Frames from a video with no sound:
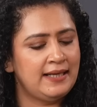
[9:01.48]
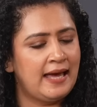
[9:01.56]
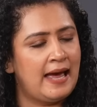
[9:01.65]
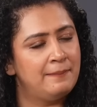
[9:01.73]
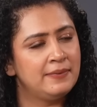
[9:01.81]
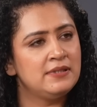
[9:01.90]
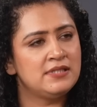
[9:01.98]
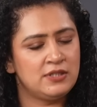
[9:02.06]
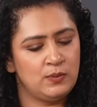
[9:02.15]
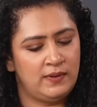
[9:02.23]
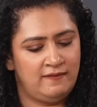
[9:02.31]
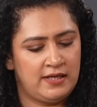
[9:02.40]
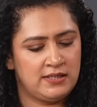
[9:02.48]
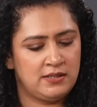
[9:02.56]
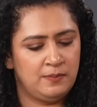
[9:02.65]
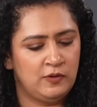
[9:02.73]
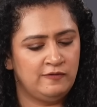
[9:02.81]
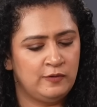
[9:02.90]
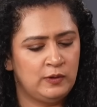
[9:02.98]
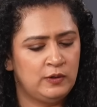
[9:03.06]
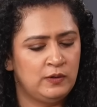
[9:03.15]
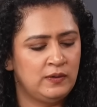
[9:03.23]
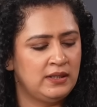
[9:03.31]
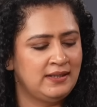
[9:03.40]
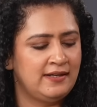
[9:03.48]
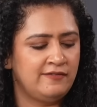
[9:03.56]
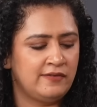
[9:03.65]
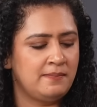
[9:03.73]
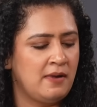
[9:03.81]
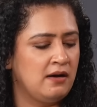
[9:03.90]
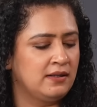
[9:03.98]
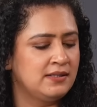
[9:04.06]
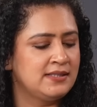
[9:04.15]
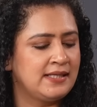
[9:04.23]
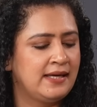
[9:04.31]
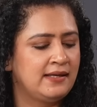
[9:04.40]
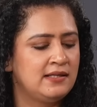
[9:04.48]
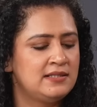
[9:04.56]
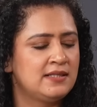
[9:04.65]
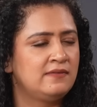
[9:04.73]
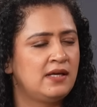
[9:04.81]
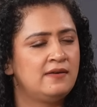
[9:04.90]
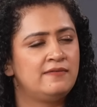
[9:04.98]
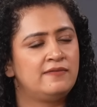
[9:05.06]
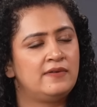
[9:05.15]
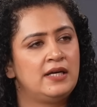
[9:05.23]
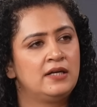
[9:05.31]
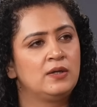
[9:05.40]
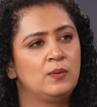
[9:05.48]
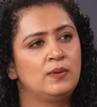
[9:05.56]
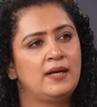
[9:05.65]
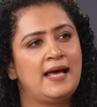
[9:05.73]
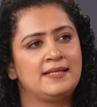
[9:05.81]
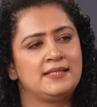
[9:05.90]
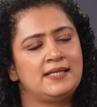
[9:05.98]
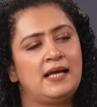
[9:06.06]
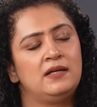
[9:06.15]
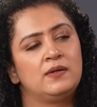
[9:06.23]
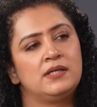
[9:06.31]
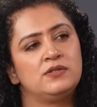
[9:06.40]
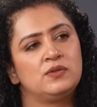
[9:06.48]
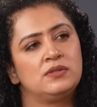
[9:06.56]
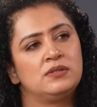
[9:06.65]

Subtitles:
happens to investor portfolio during different market cycles if they've ignored asset allocation?